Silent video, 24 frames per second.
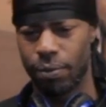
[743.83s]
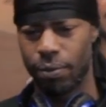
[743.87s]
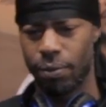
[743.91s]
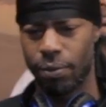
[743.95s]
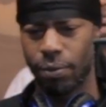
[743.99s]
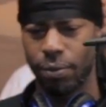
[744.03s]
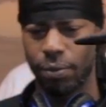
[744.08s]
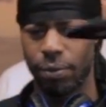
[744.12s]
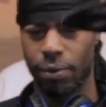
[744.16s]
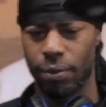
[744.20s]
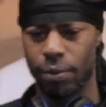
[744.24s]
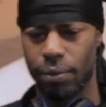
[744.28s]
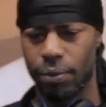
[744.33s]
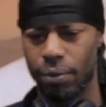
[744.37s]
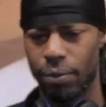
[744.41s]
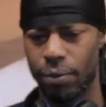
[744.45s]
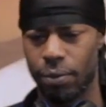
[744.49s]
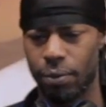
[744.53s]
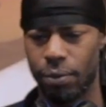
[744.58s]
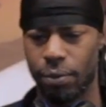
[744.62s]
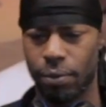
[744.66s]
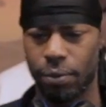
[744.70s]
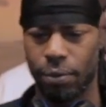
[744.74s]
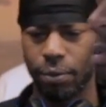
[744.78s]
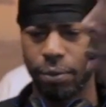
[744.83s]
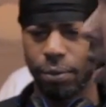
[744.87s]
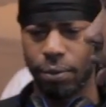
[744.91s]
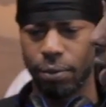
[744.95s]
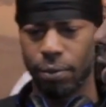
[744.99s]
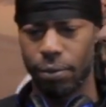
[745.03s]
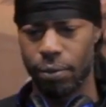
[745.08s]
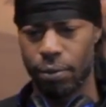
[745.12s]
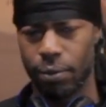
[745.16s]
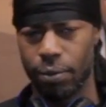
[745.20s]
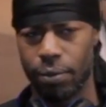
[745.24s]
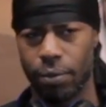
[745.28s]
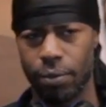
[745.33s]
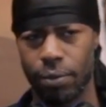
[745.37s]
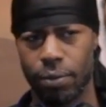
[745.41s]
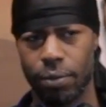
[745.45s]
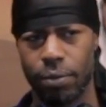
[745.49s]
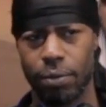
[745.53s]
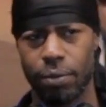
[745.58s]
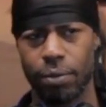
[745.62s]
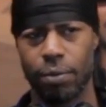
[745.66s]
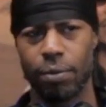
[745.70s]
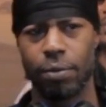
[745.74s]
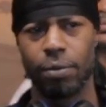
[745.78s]

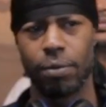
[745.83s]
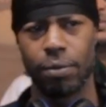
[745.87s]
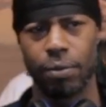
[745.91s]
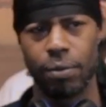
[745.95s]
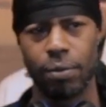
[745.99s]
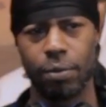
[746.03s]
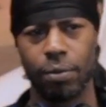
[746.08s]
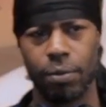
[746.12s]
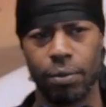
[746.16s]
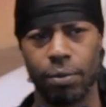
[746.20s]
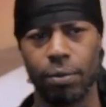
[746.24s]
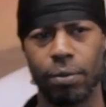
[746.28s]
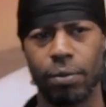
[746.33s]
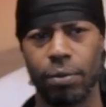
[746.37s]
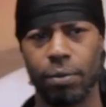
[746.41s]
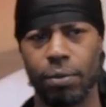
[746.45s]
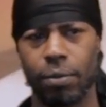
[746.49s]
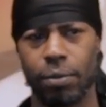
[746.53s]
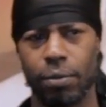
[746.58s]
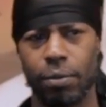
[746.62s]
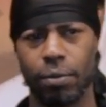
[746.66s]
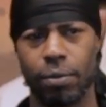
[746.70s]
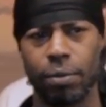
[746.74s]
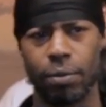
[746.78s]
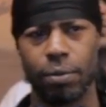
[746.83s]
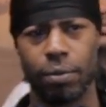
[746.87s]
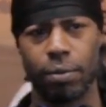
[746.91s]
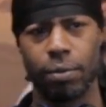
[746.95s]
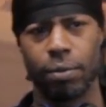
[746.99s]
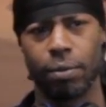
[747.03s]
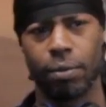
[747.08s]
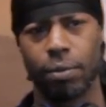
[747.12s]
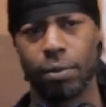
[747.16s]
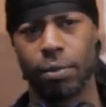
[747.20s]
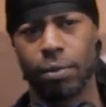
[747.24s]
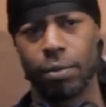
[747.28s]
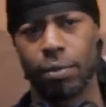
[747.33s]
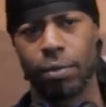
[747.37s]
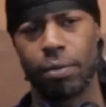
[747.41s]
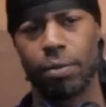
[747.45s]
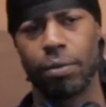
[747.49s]
This person isn't speaking.